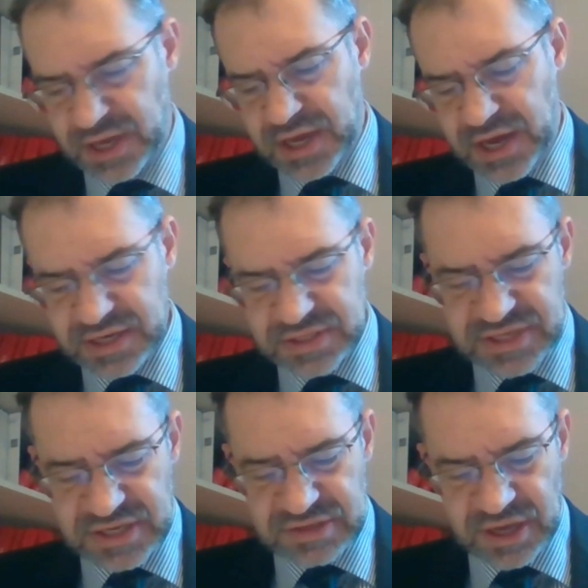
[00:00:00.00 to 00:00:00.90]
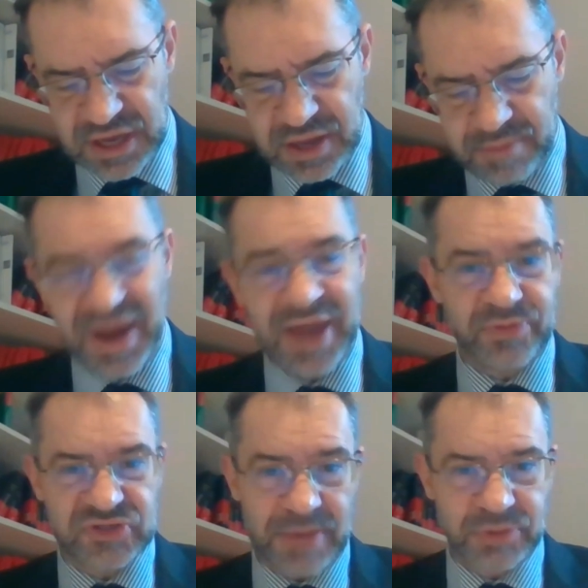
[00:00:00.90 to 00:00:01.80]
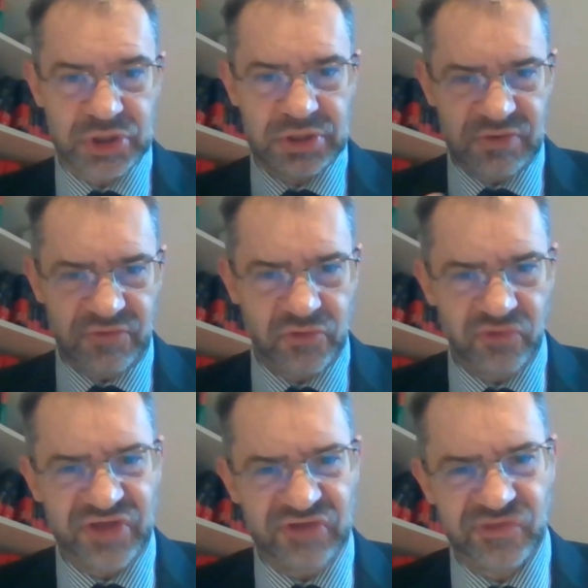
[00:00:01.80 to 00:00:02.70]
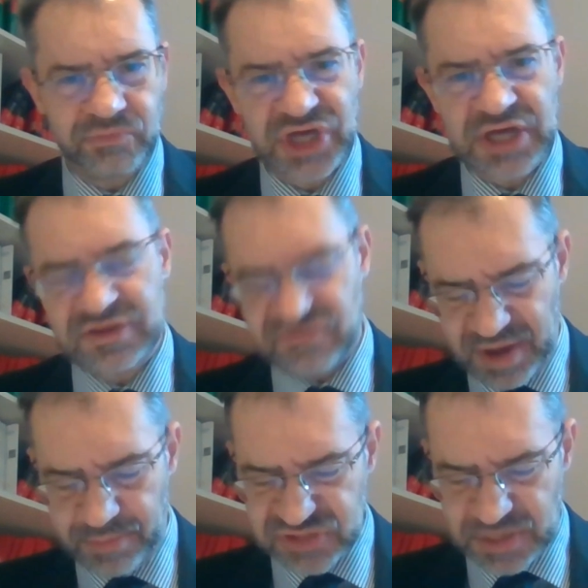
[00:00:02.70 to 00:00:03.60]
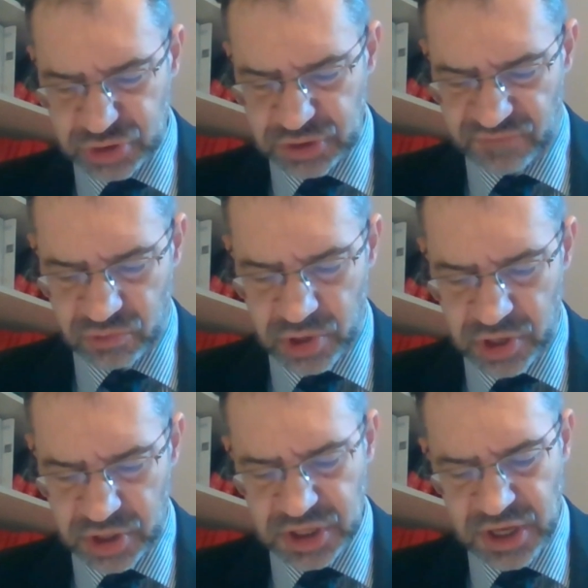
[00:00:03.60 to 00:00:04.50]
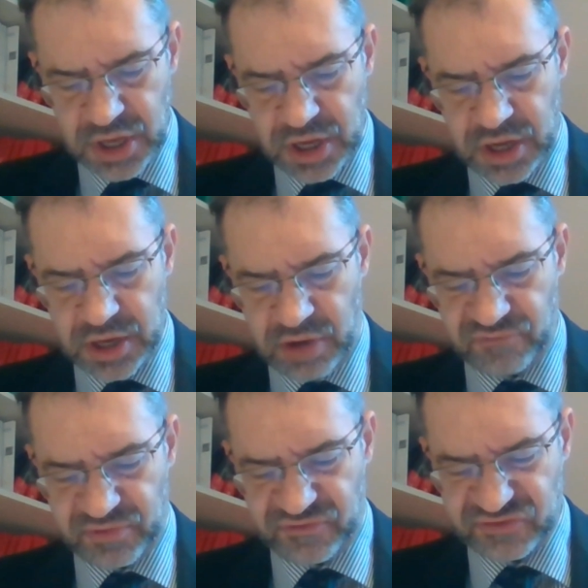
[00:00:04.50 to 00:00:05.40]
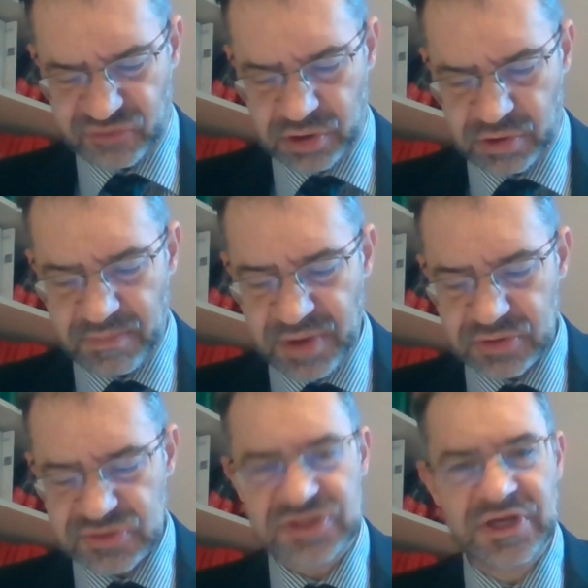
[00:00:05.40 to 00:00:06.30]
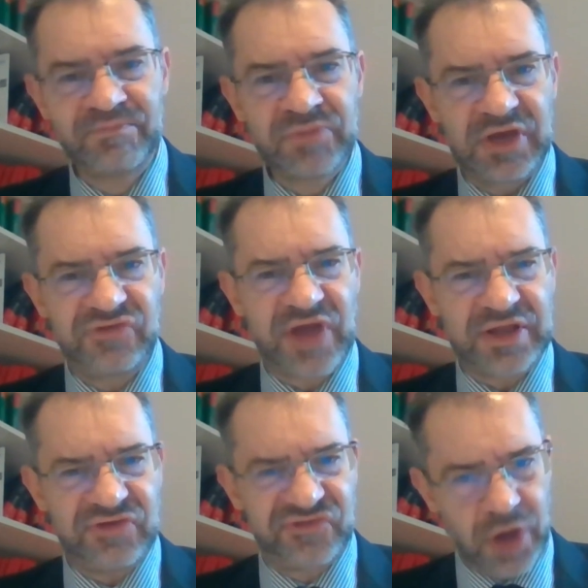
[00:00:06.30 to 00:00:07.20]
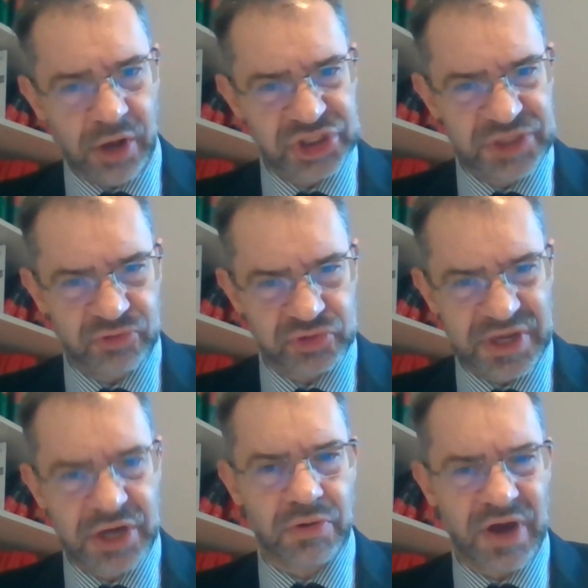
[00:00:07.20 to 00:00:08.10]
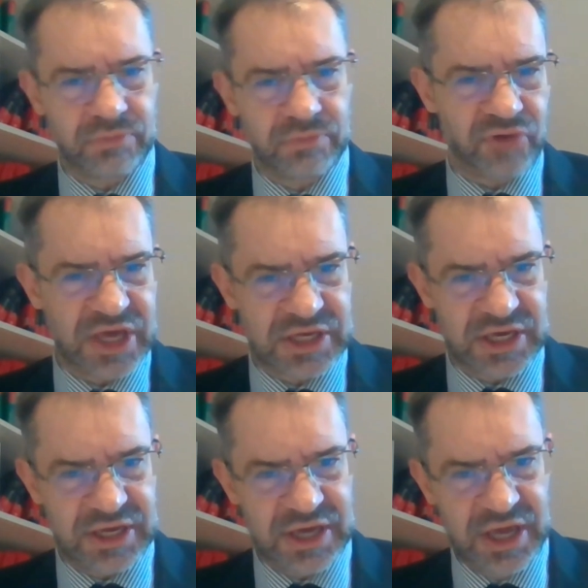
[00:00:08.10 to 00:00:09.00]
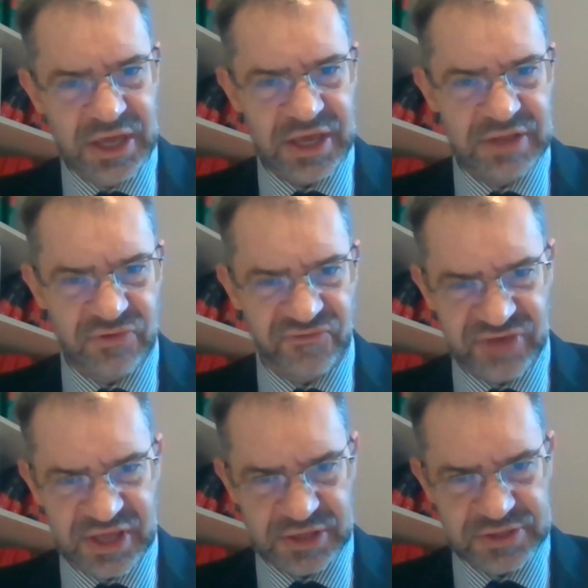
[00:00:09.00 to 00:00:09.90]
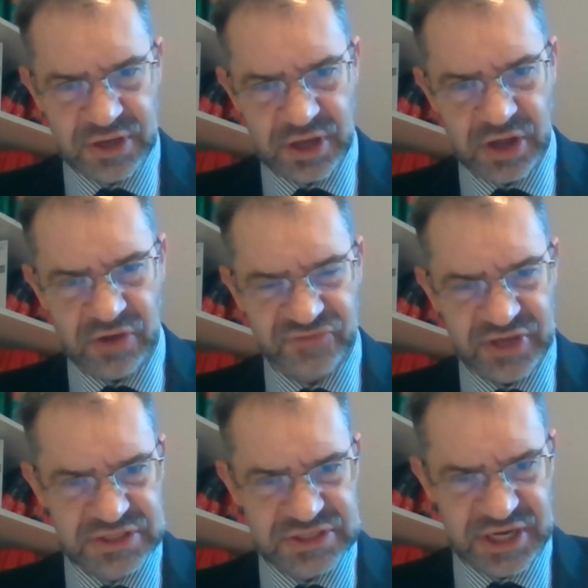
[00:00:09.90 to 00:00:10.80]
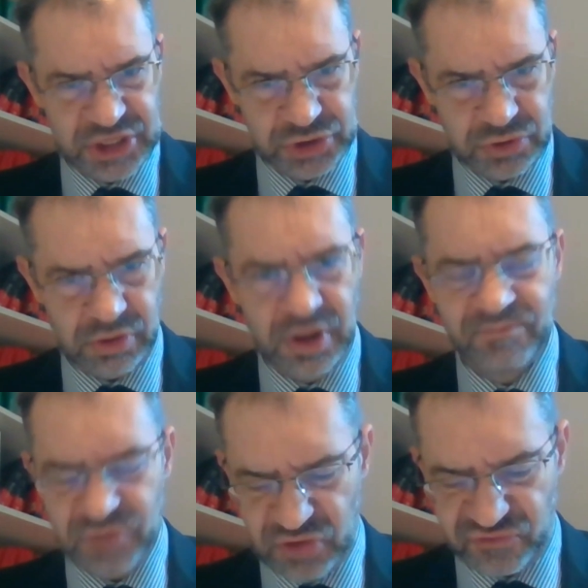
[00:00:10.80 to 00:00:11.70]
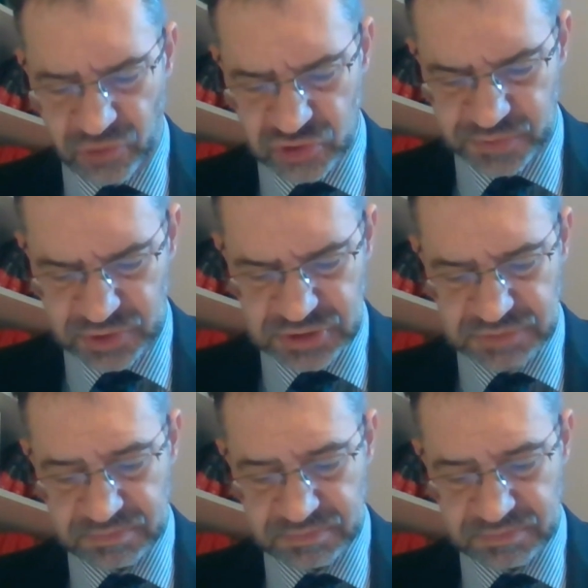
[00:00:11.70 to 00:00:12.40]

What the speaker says: And indeed, my perception, and of course that's subjective, my perception of the work of Professor Keramios is that his scholarship was really groundbreaking in the field of international enforcement.